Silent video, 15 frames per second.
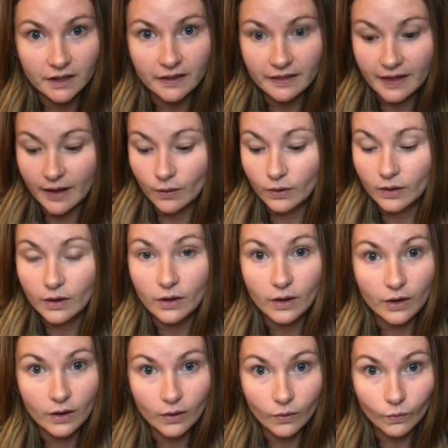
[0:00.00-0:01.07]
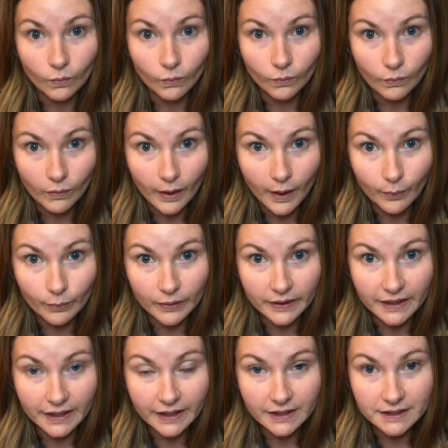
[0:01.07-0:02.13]
That helper
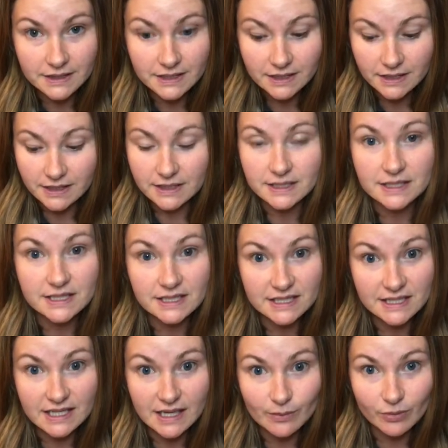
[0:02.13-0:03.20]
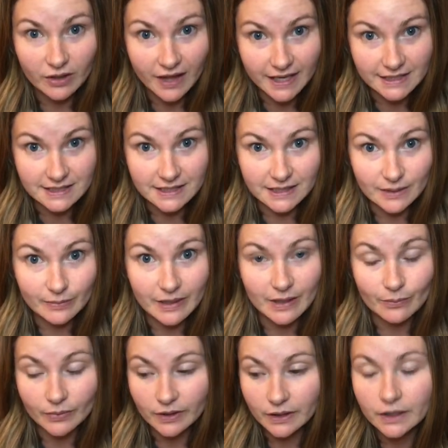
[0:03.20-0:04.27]
hand is stabilizing the
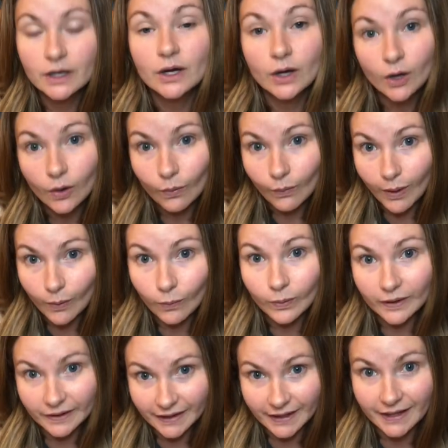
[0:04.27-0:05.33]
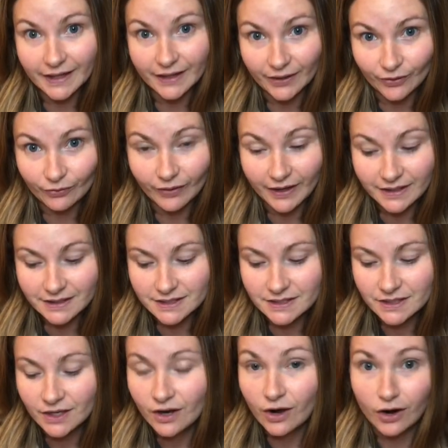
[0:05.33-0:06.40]
paper while working hand writes.
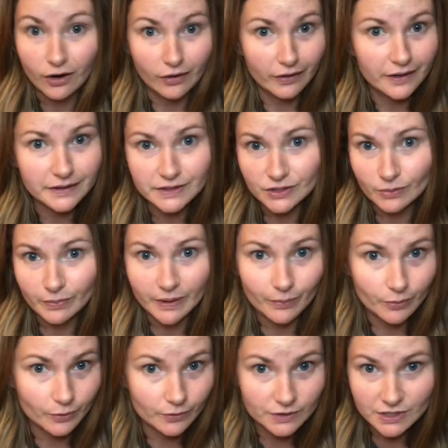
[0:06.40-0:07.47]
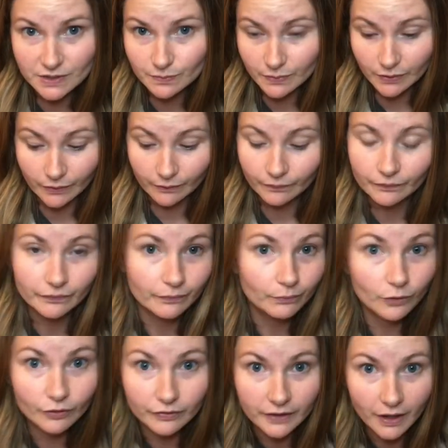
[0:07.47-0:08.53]
Or else your paper would just be
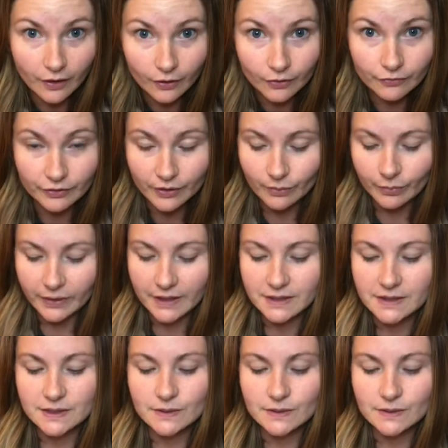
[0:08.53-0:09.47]
moving all over the place,